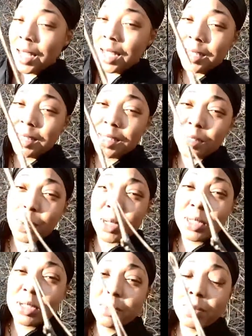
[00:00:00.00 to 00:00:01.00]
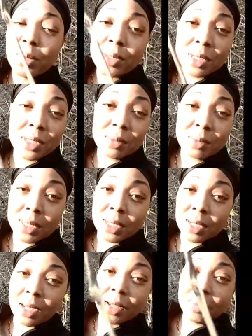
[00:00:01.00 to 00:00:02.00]
I had this question posted to
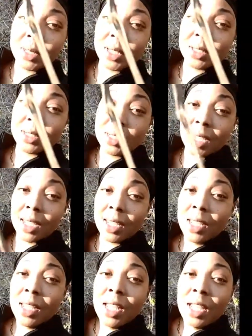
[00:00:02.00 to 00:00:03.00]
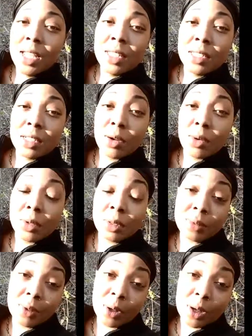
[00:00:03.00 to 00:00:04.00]
me the other day, so
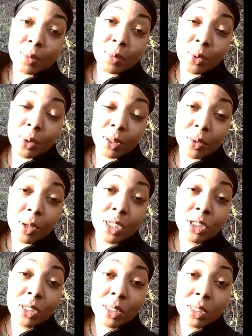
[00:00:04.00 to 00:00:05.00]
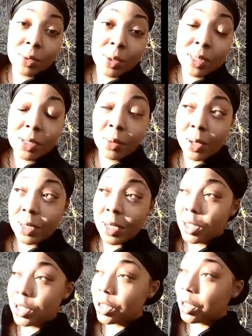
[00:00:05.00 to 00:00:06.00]
it's a very important question. So I said, why
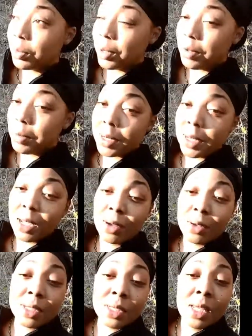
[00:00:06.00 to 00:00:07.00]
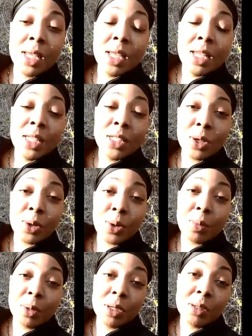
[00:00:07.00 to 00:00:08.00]
not share it with everybody else? So
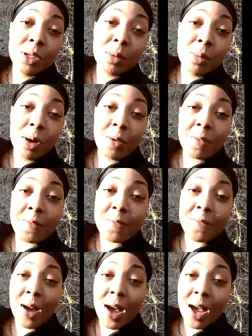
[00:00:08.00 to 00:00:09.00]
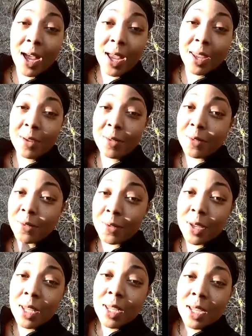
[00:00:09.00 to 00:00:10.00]
I'm going to talk about 5
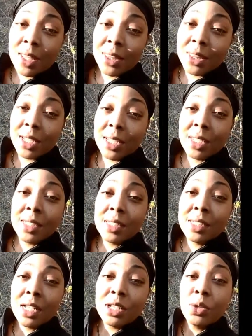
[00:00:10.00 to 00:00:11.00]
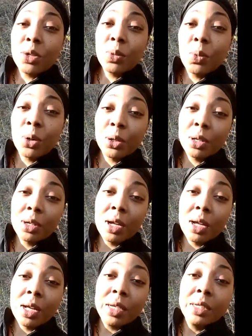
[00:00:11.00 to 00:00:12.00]
things that you can work
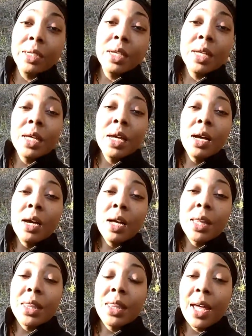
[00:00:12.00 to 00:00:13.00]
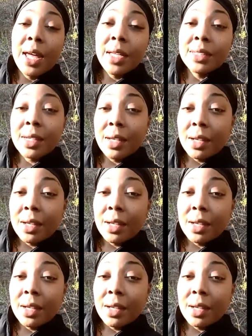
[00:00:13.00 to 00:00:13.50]
on that